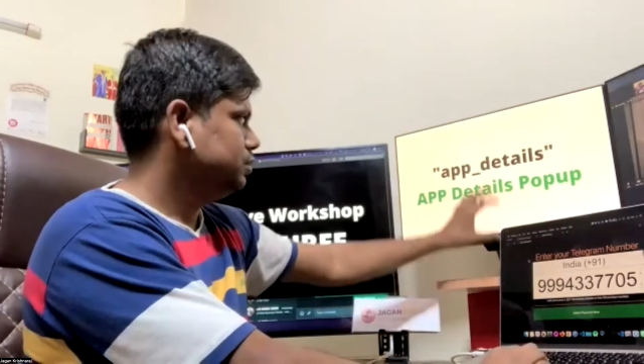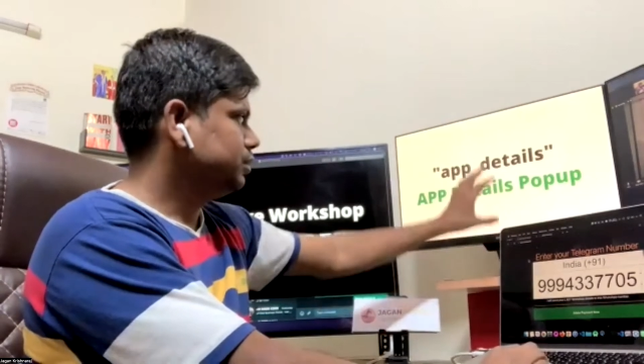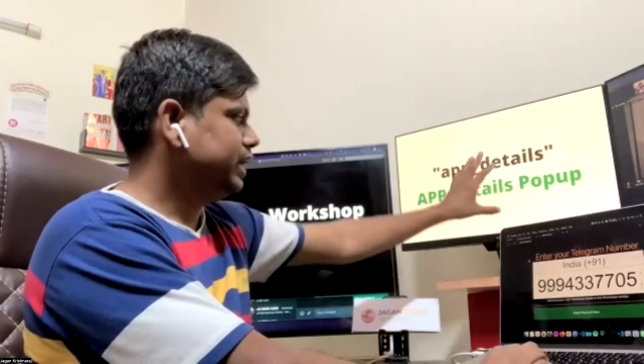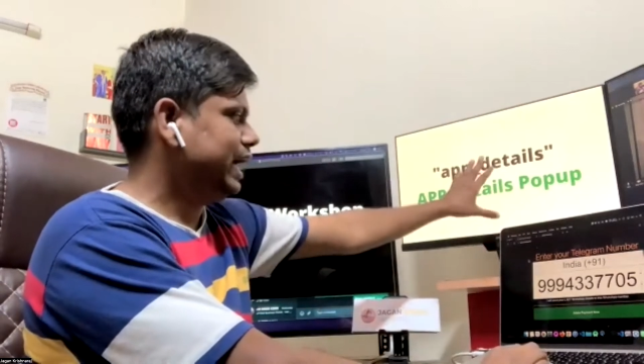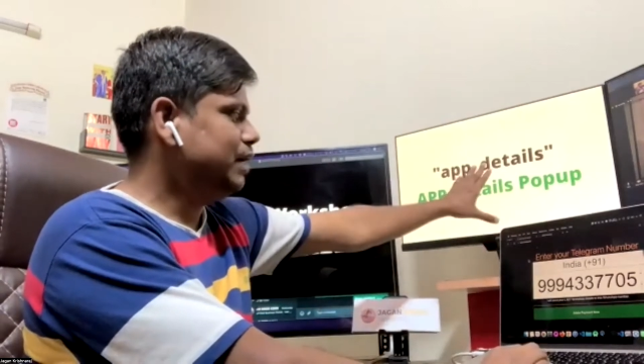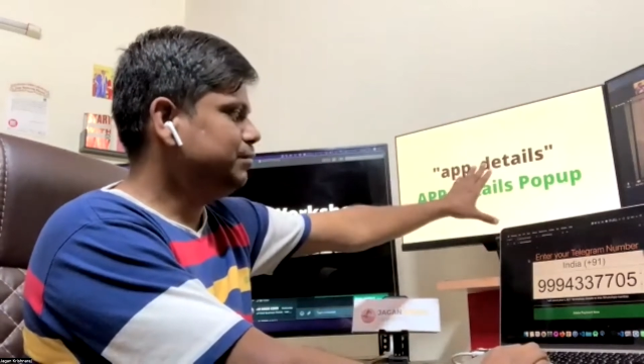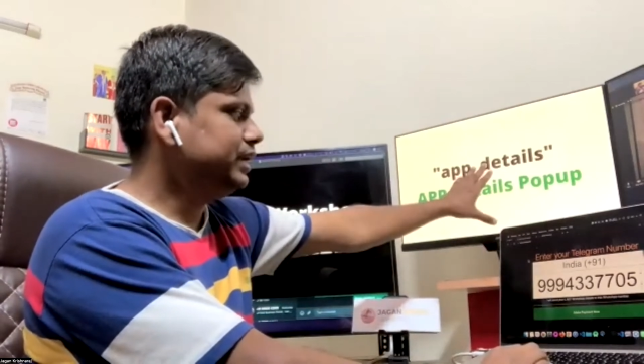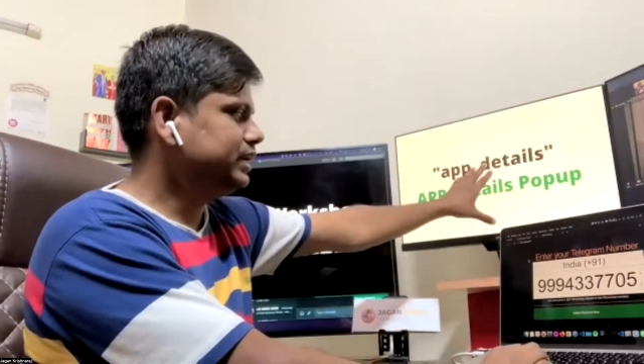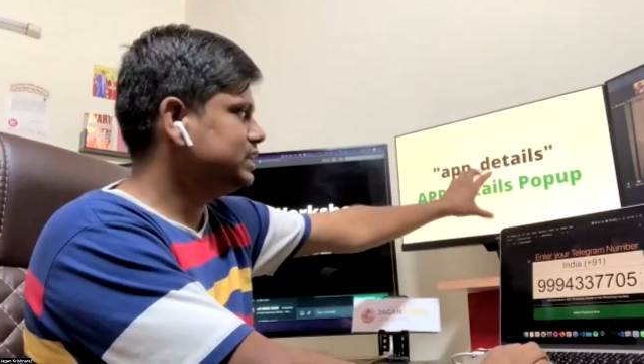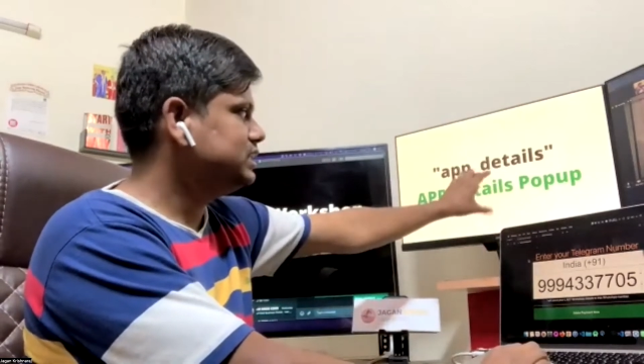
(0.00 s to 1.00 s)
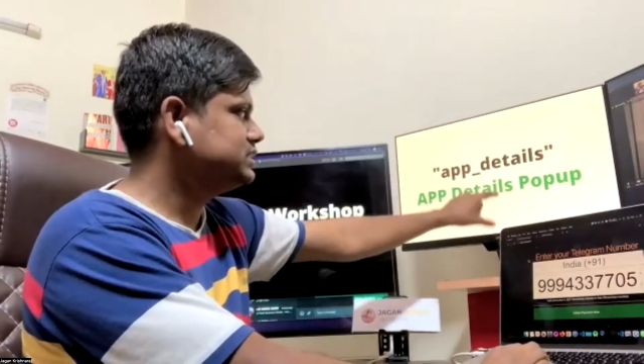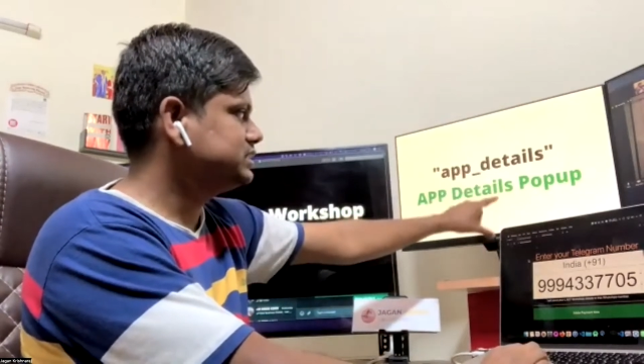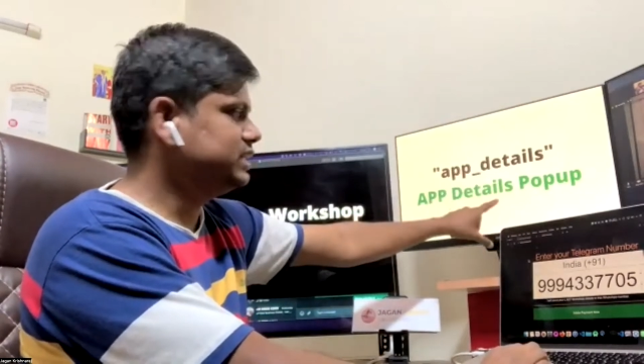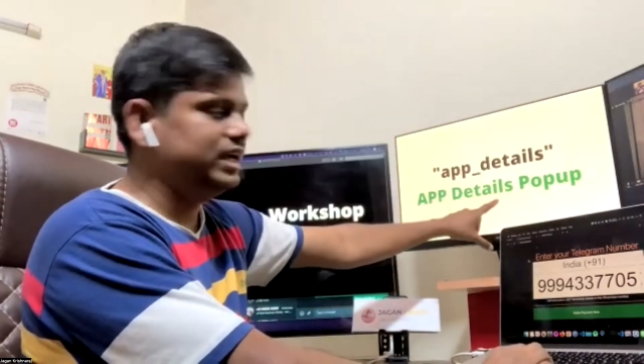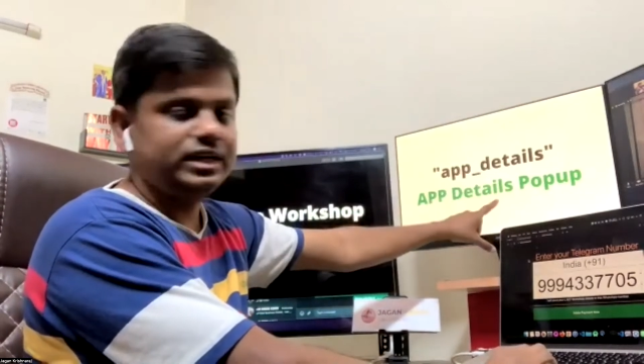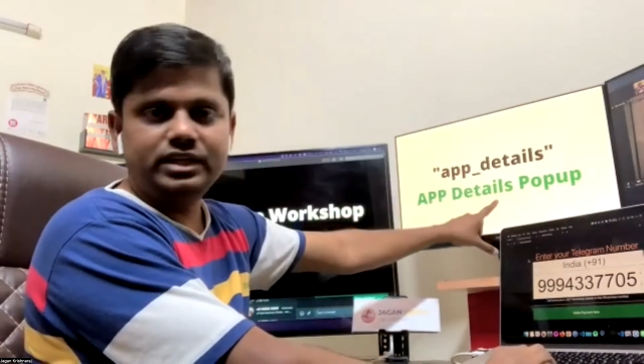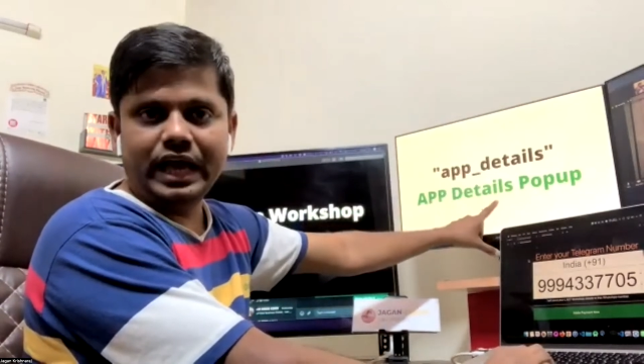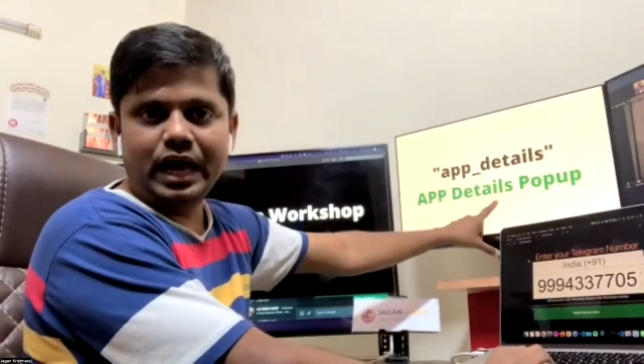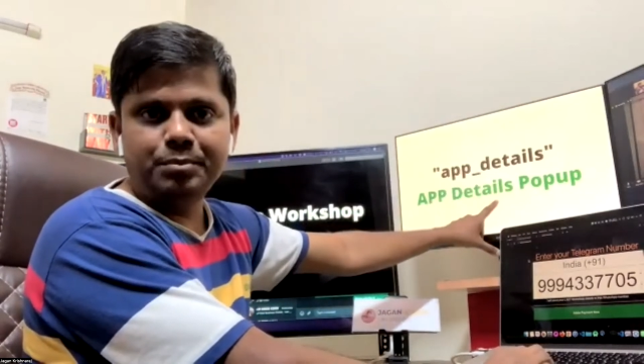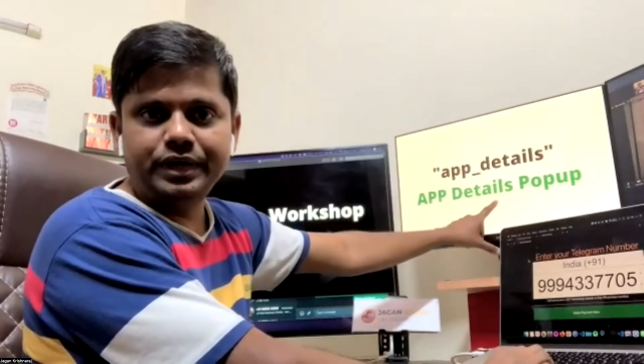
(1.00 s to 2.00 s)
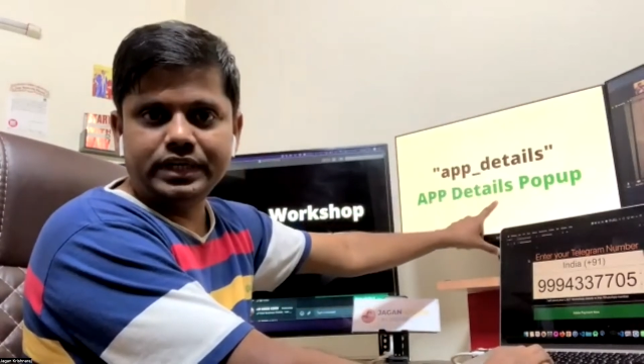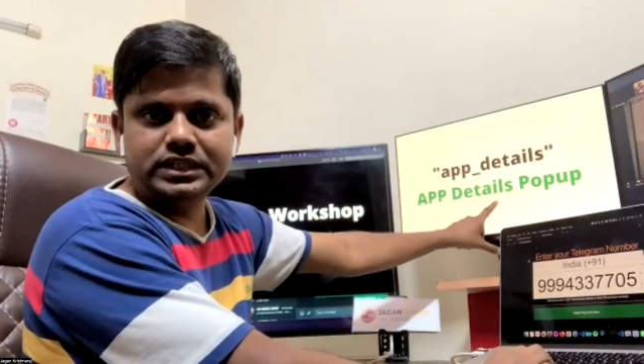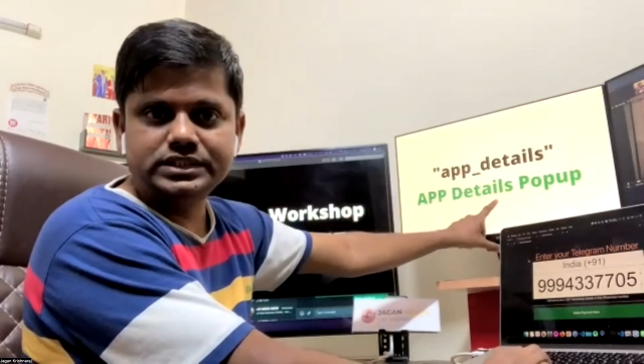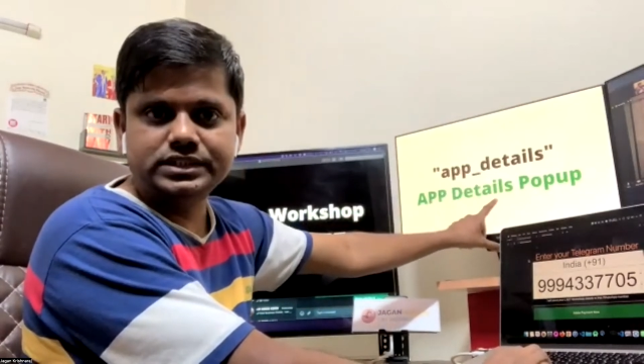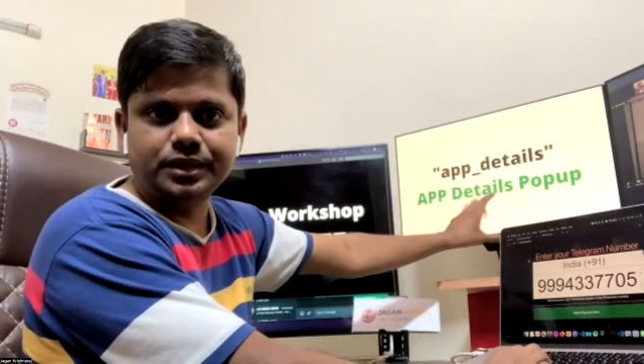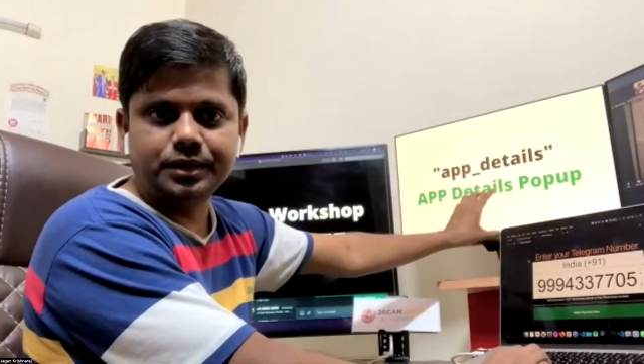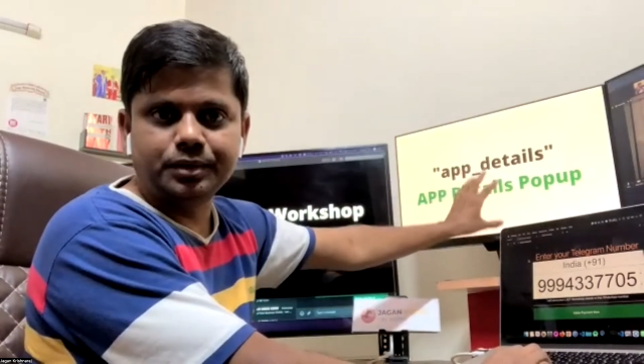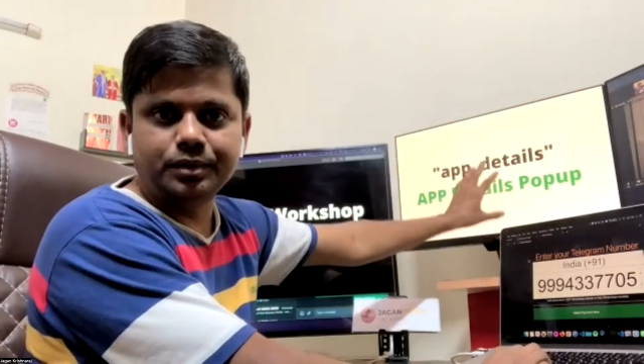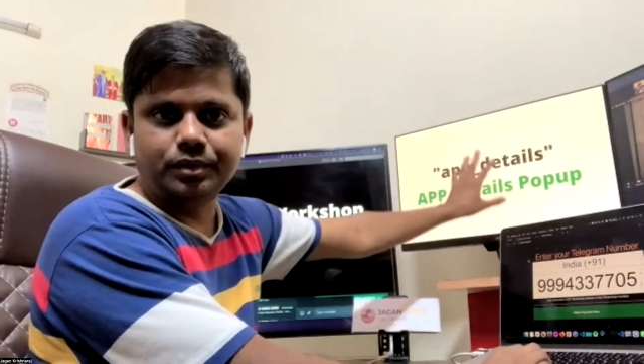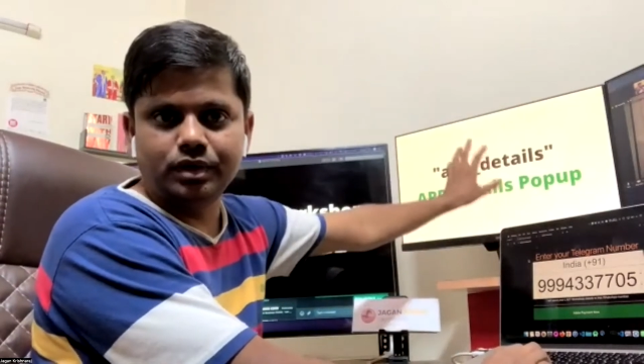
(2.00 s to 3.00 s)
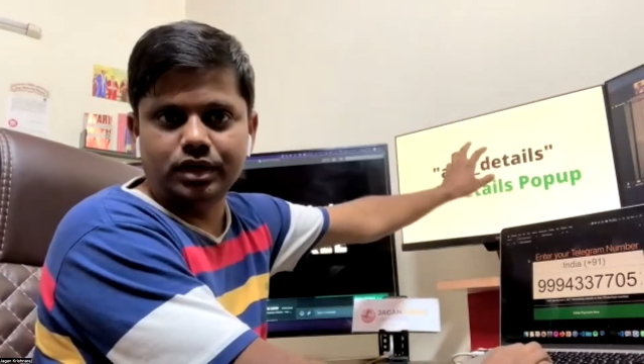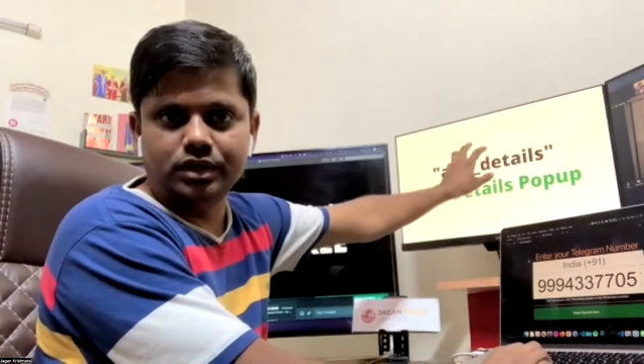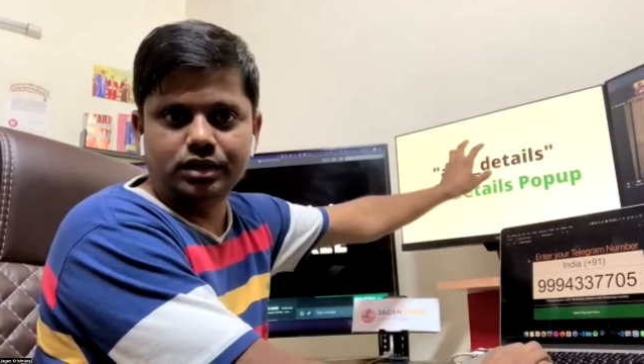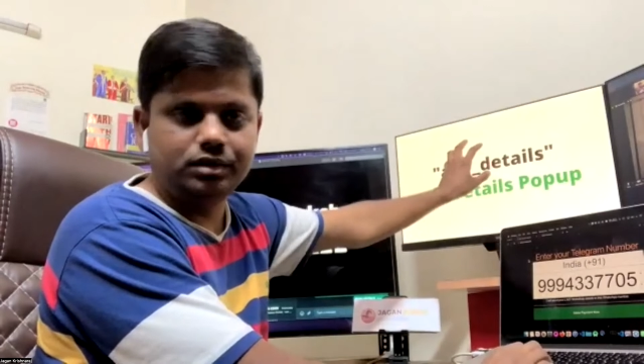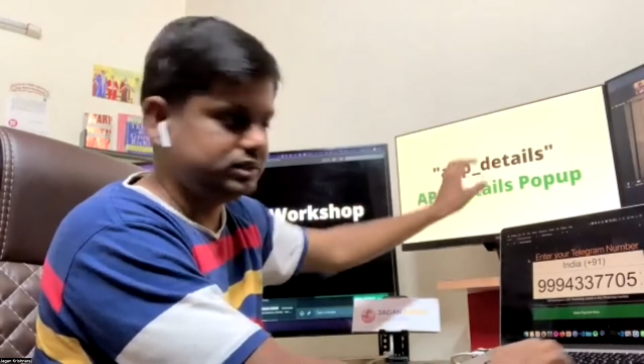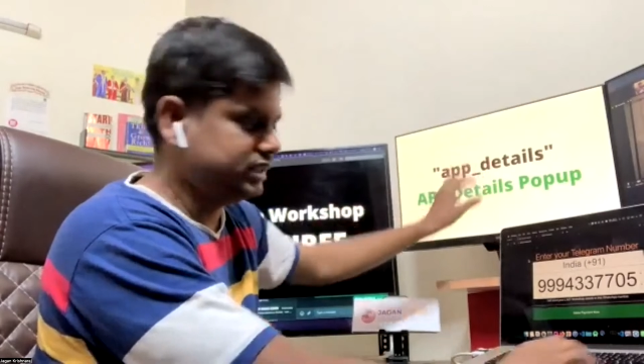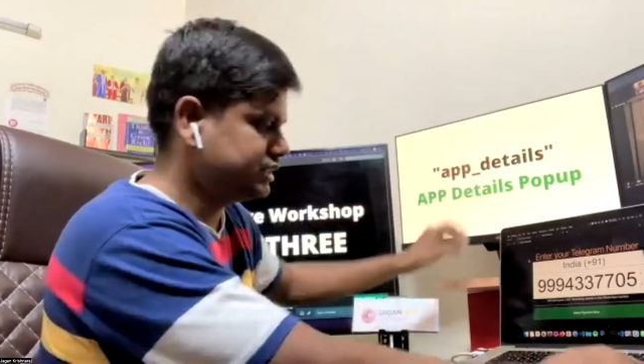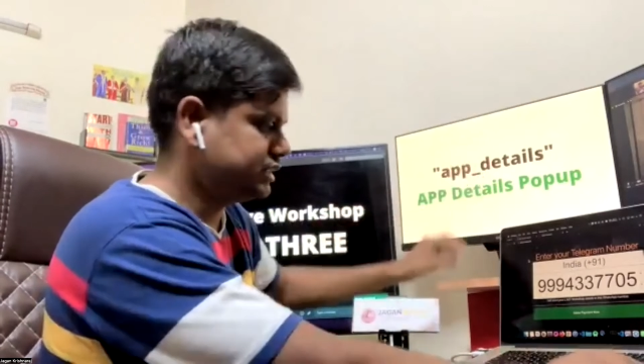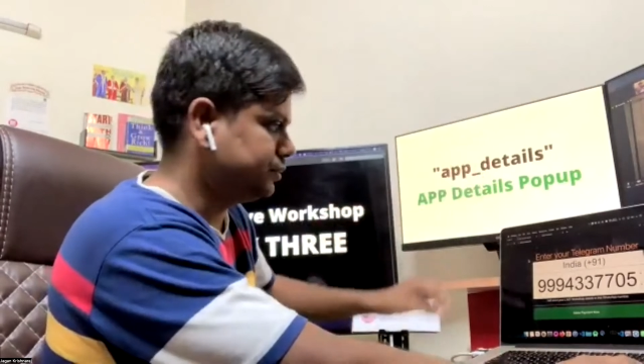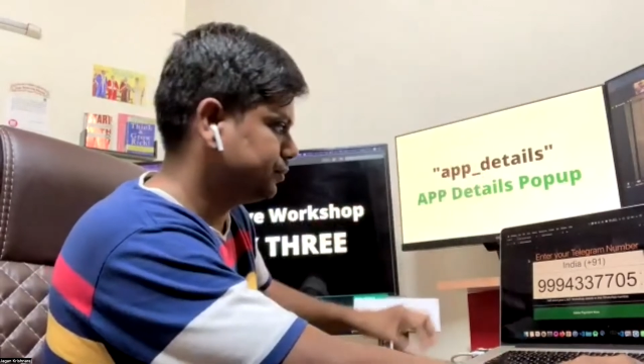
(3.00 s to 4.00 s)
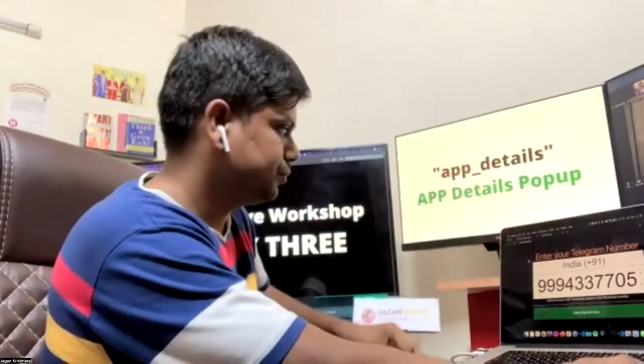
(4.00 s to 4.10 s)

Okay. App details is there in the app details section.